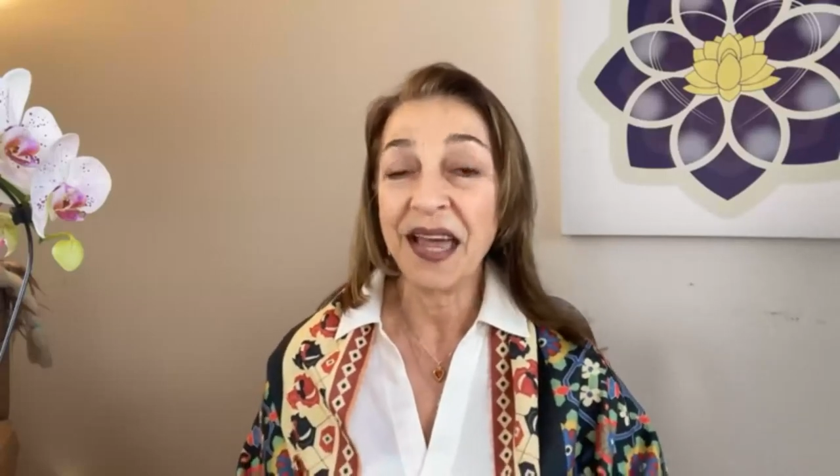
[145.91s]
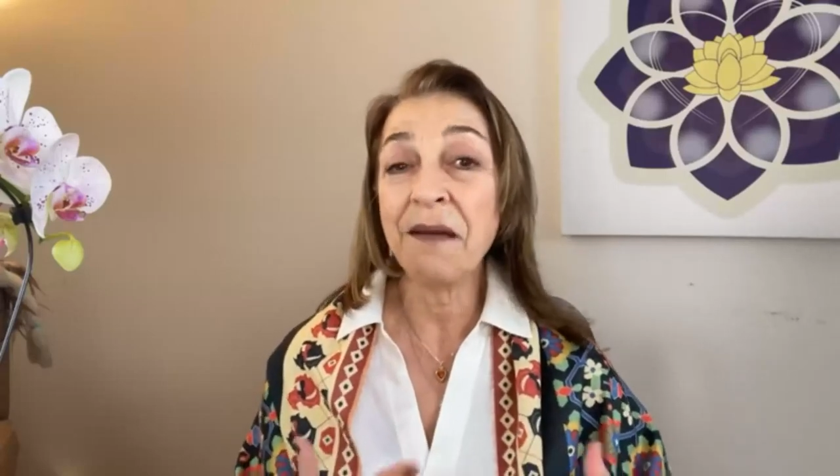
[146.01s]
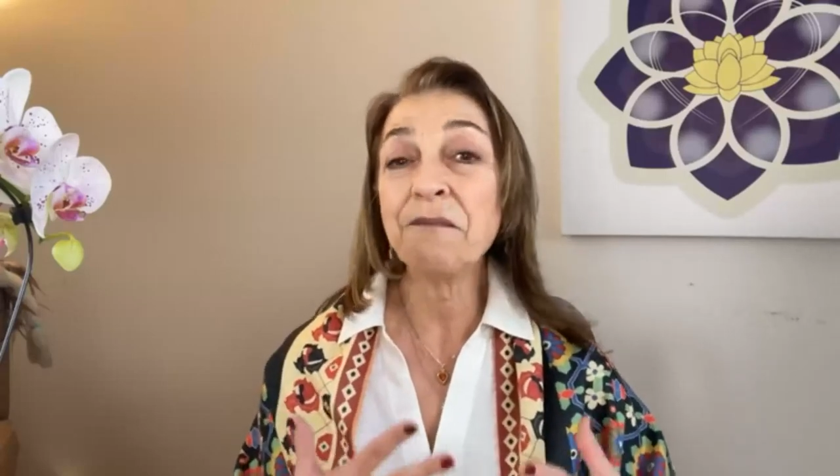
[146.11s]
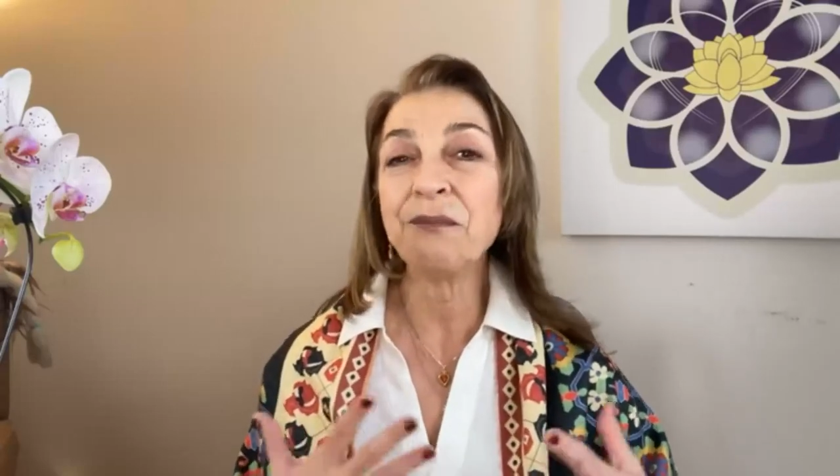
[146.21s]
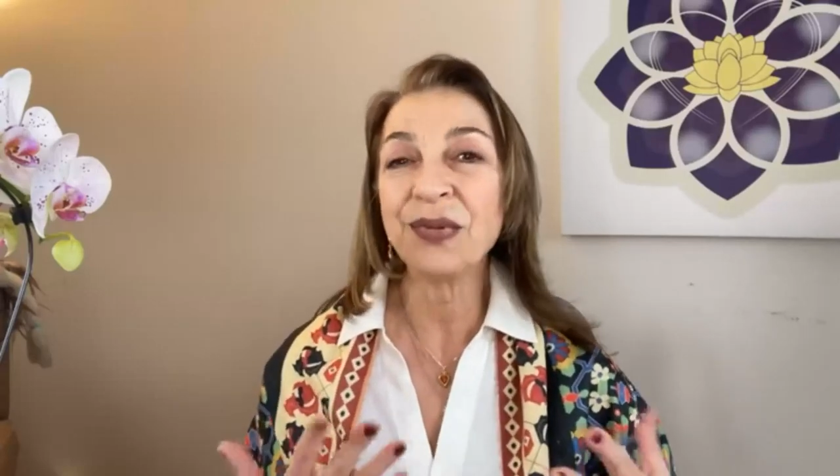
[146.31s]

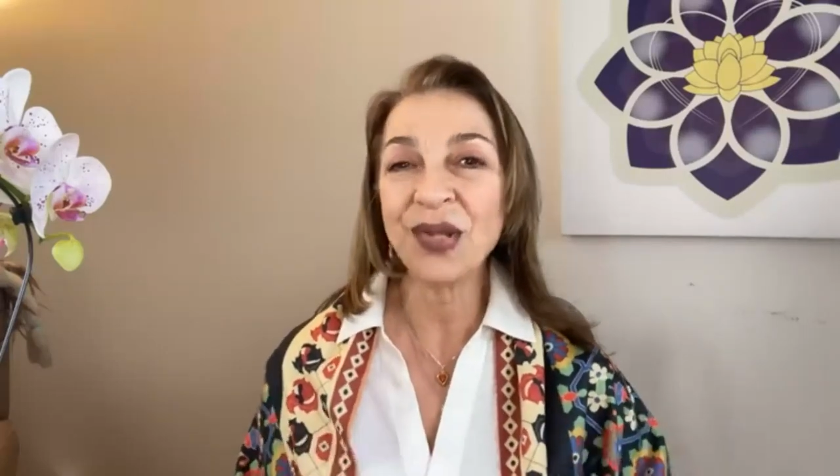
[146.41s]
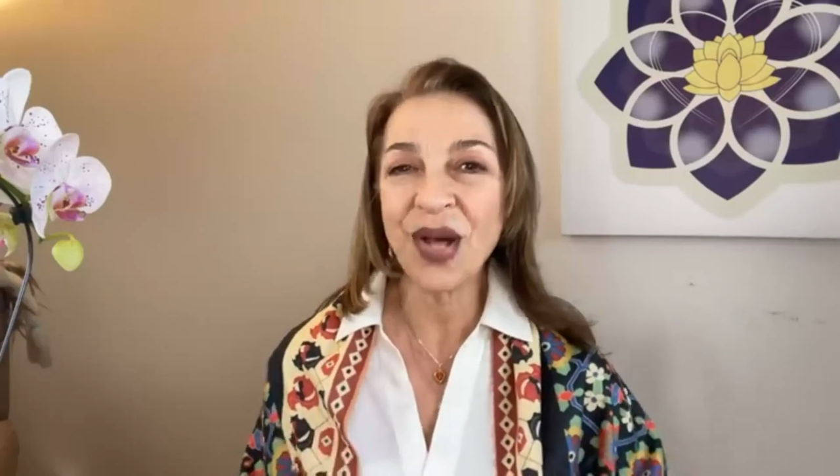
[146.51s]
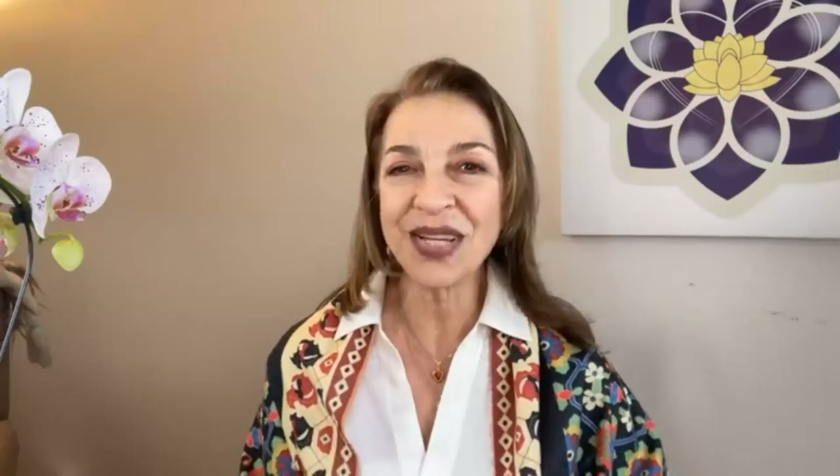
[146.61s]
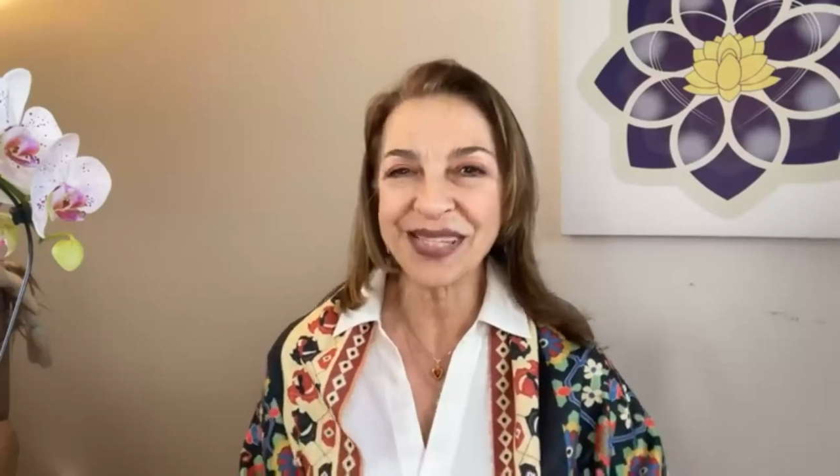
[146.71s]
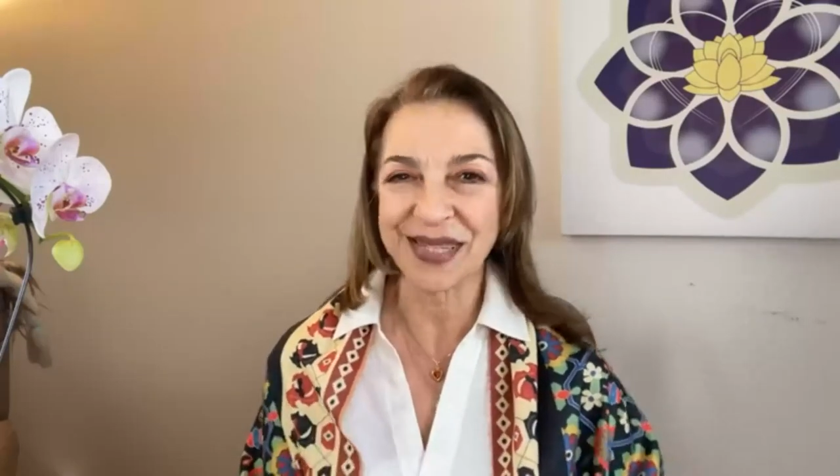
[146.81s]
and
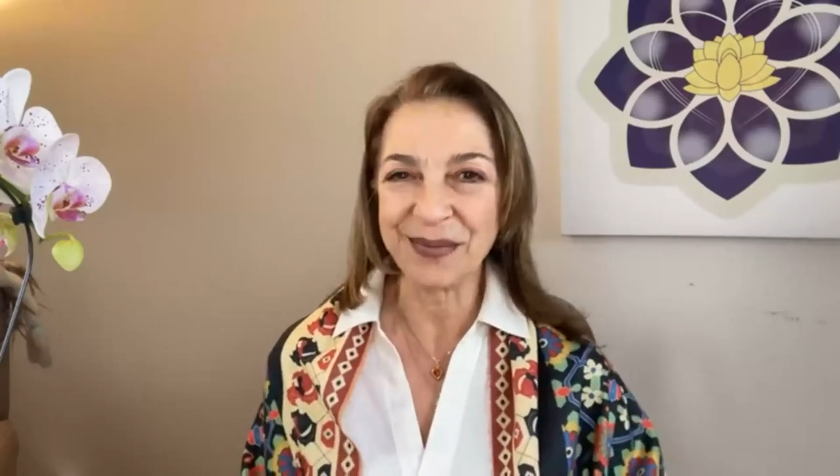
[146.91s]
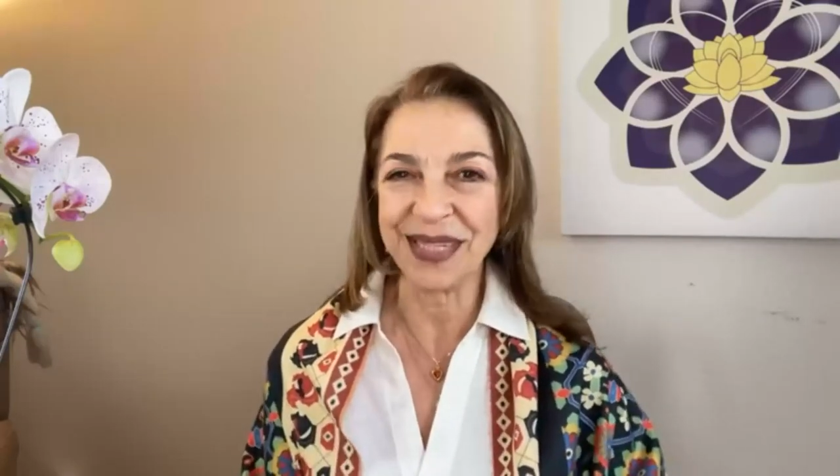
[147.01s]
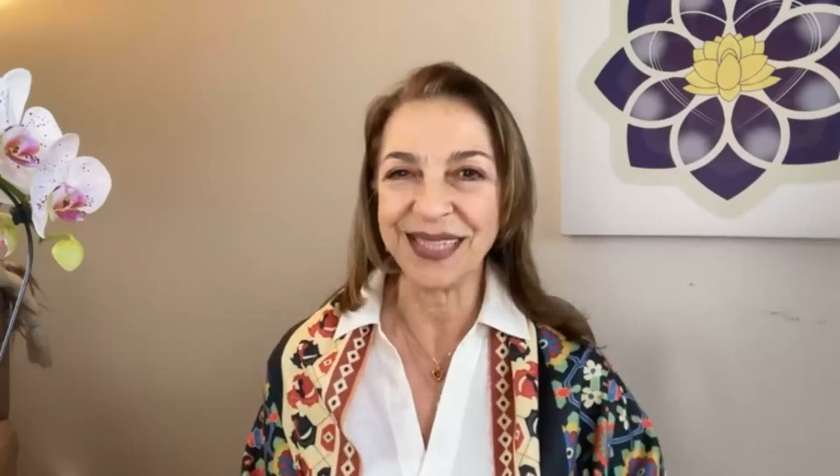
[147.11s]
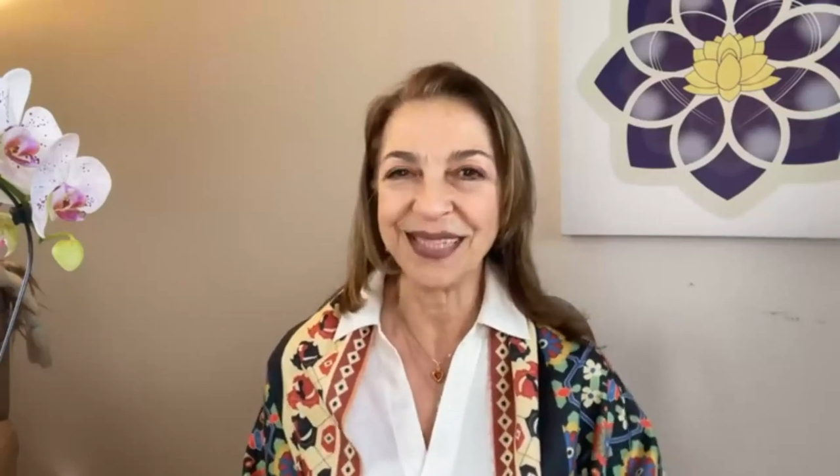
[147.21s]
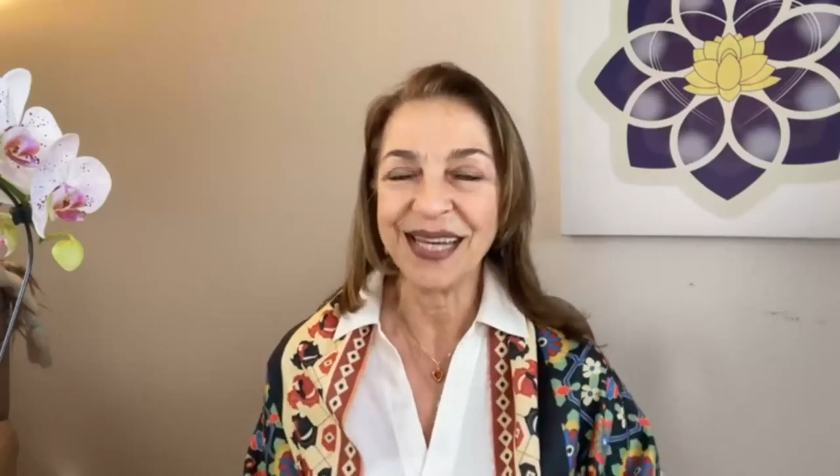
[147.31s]

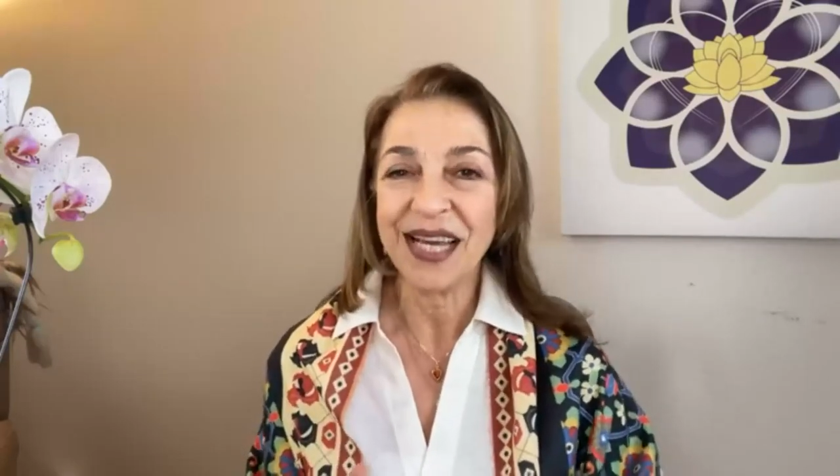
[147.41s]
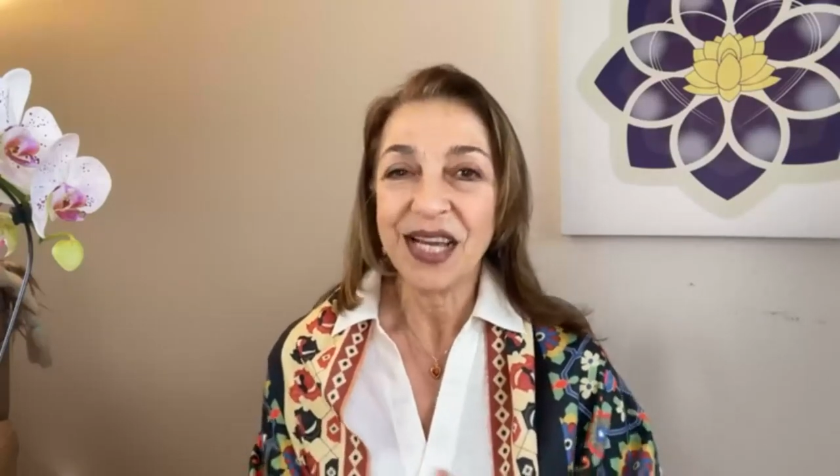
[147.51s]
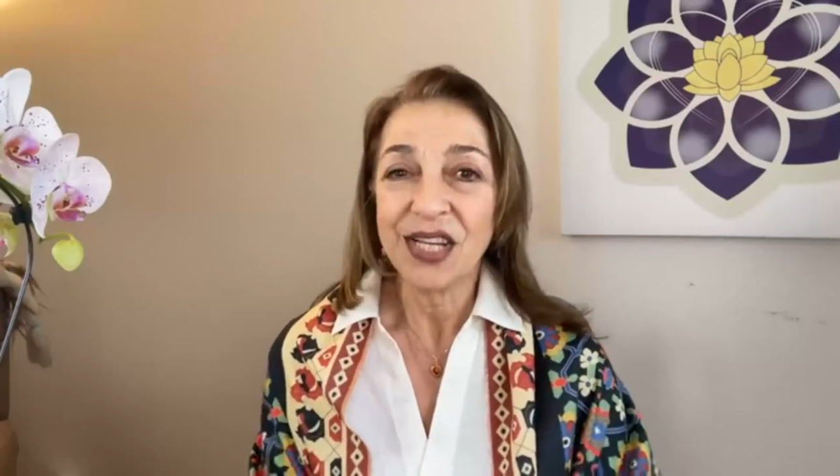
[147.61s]
blossoming.